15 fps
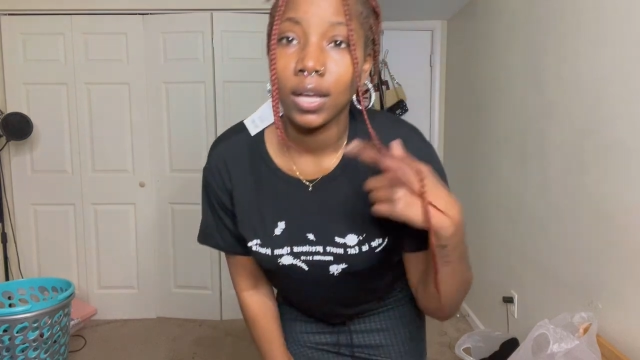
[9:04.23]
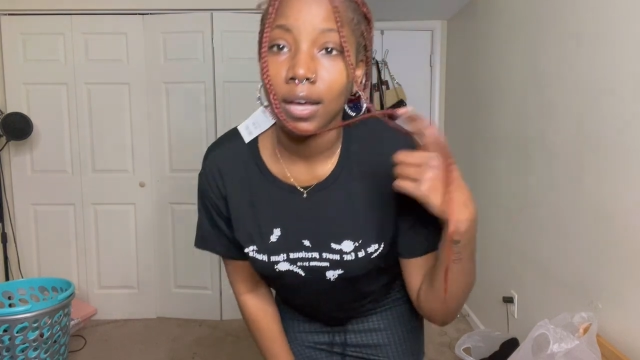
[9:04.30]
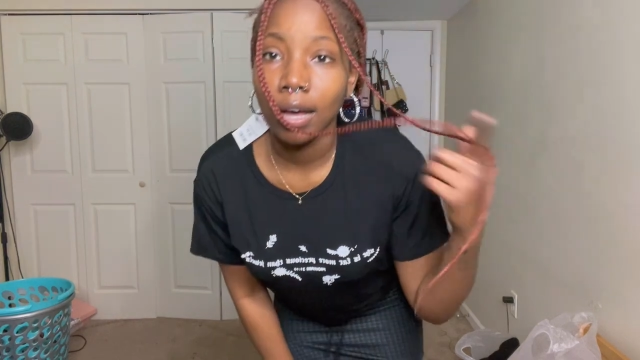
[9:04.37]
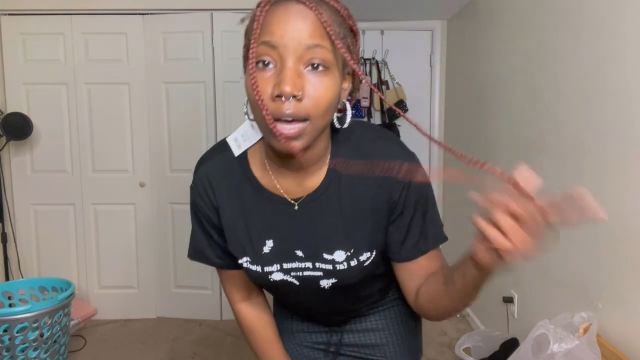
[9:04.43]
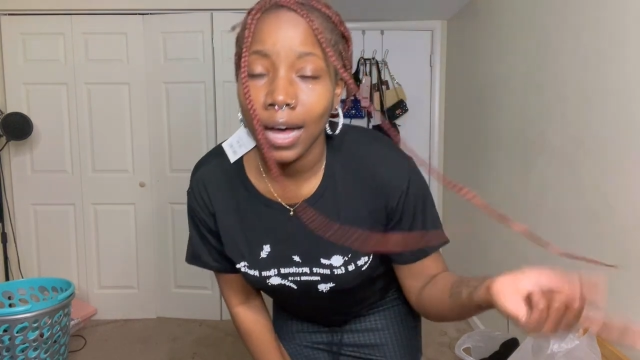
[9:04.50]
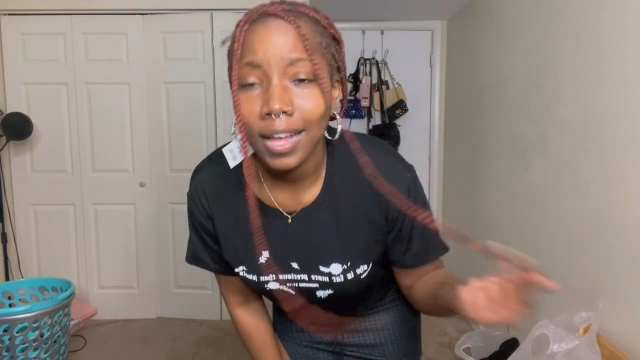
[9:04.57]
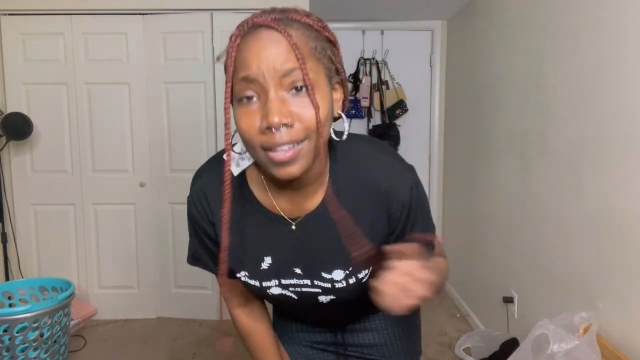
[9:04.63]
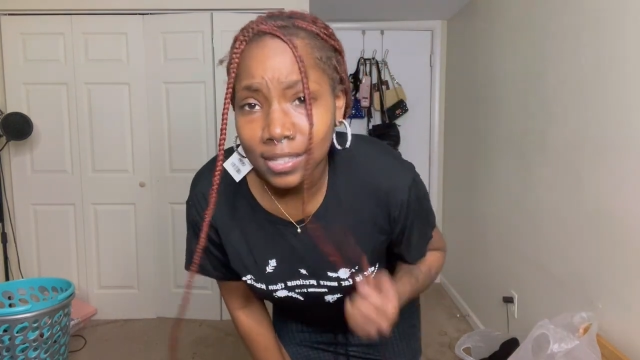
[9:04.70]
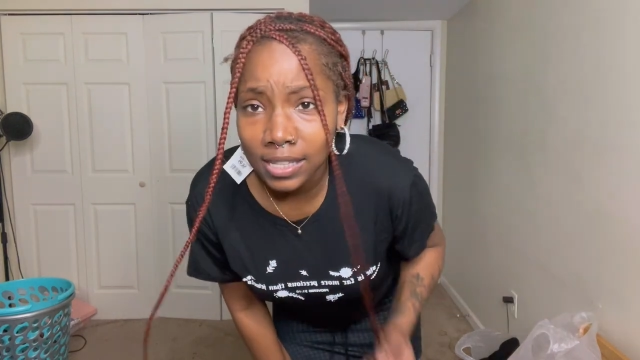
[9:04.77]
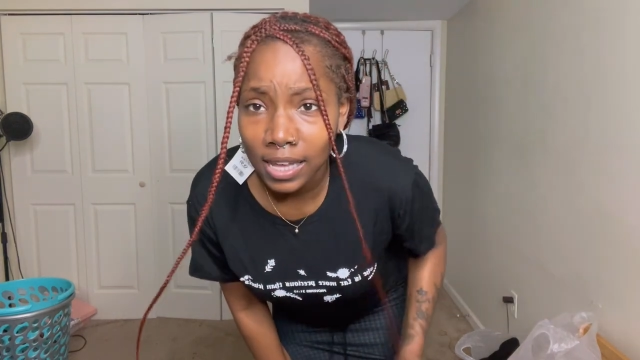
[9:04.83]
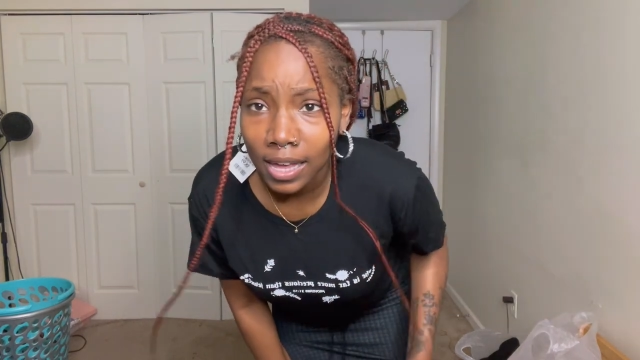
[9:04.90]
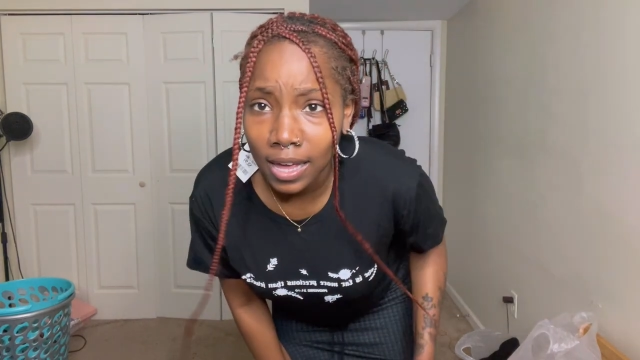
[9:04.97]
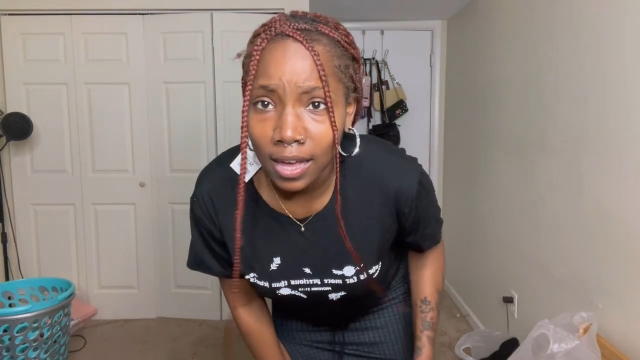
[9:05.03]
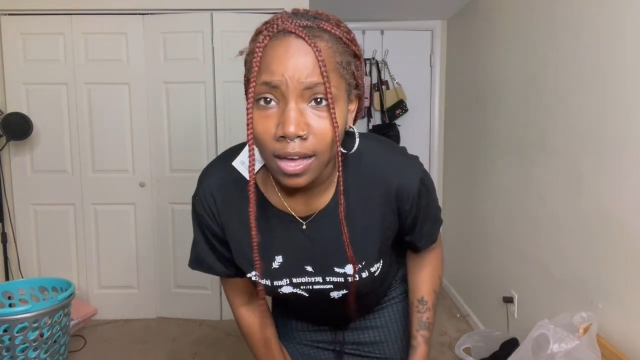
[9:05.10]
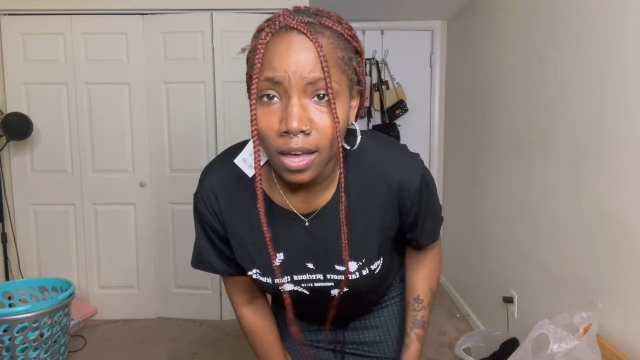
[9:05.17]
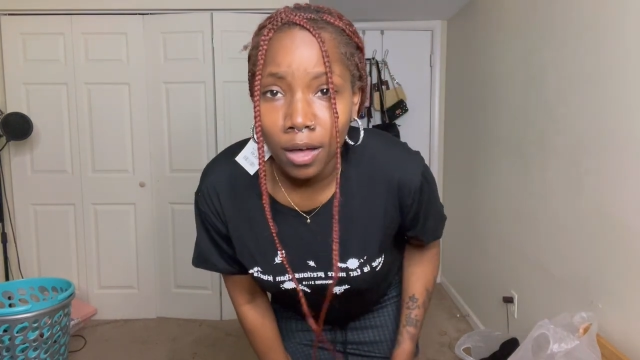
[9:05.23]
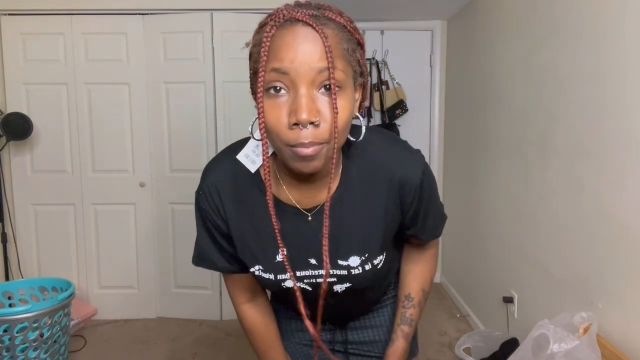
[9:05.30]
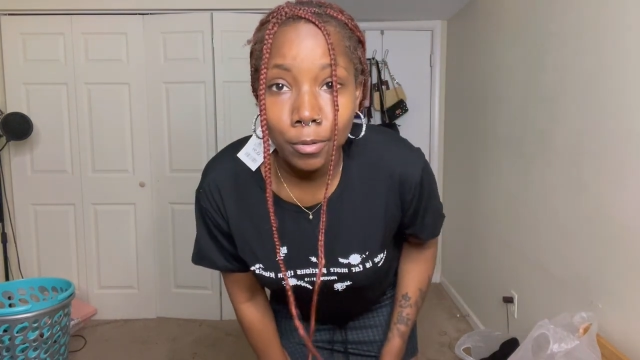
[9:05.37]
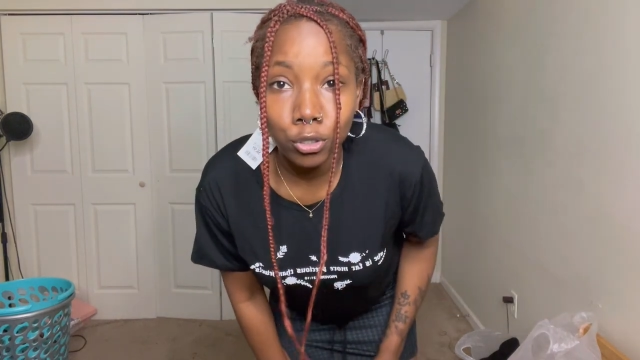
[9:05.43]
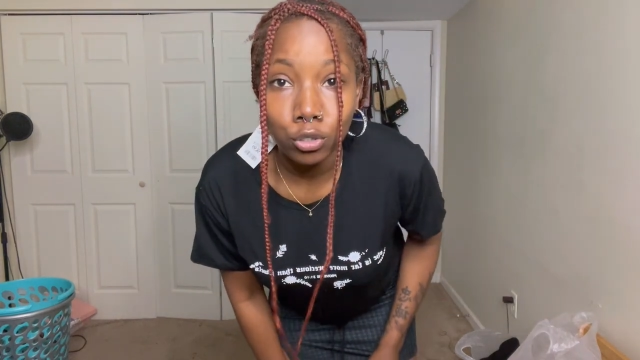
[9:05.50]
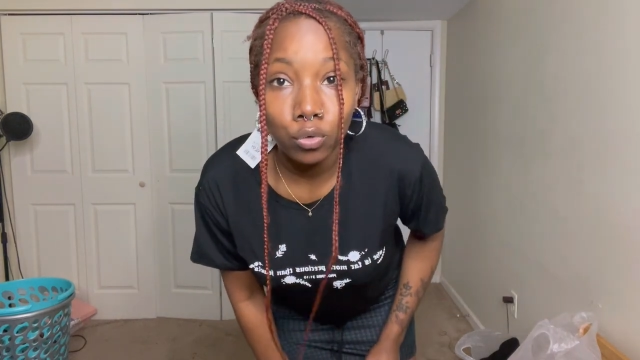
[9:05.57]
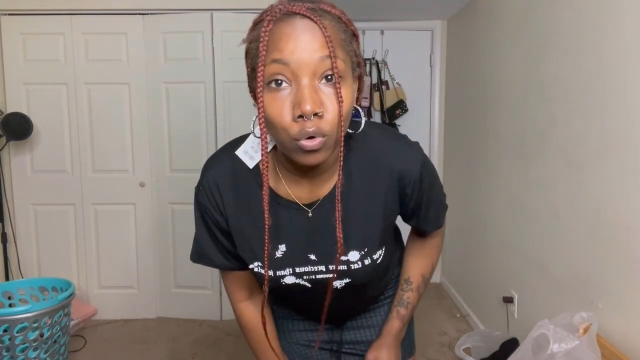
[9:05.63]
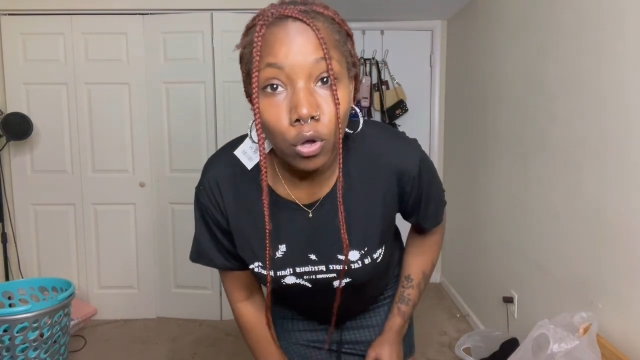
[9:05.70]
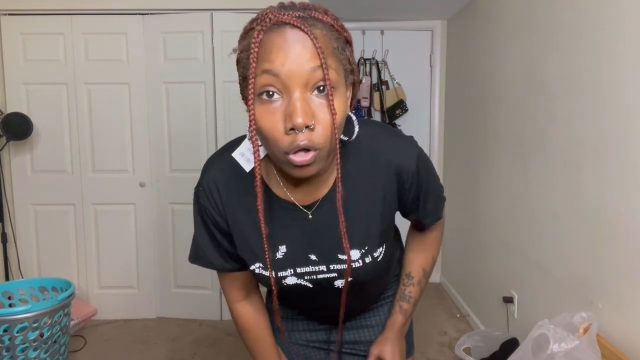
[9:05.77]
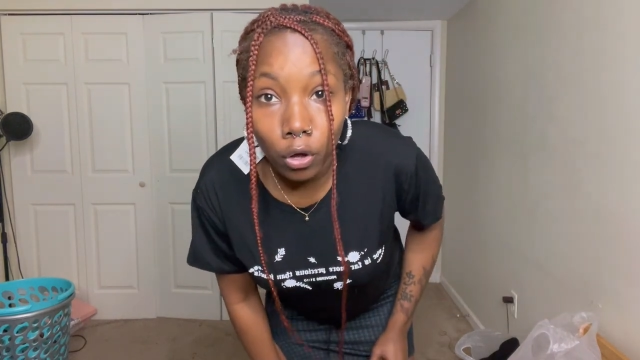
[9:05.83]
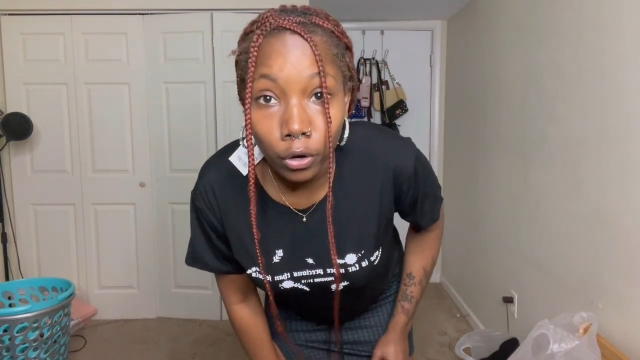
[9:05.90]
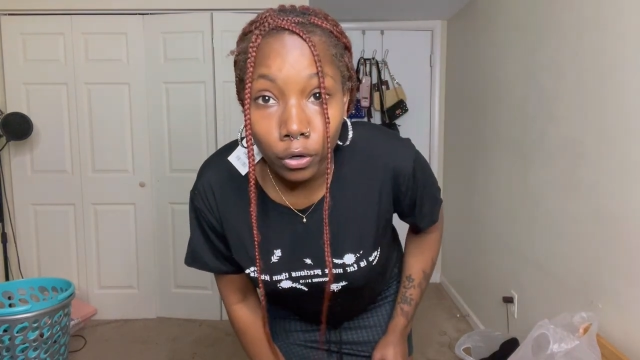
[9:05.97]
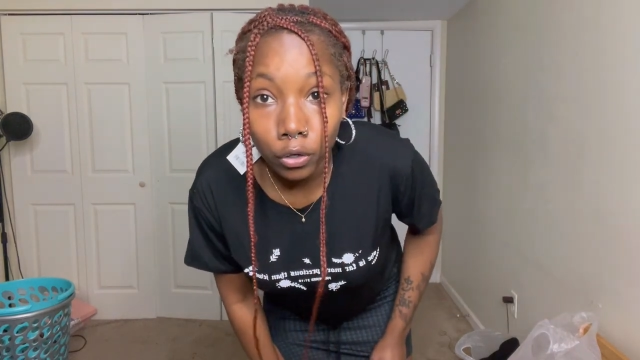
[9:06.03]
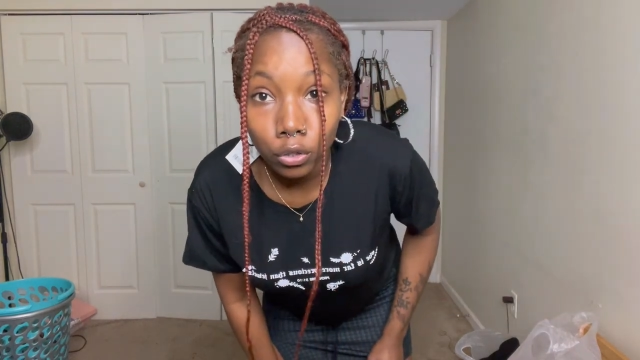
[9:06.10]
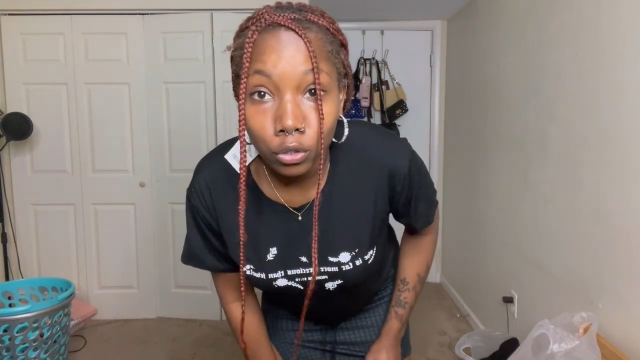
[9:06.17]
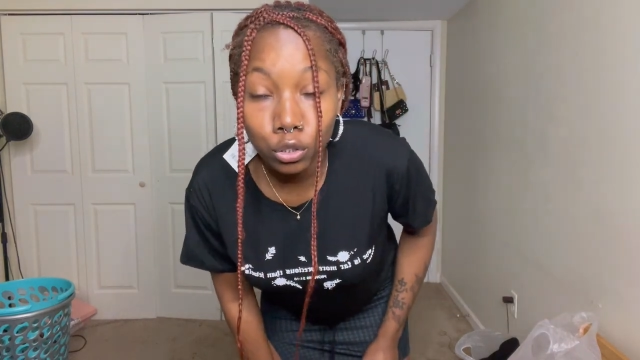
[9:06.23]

God said, come as you are.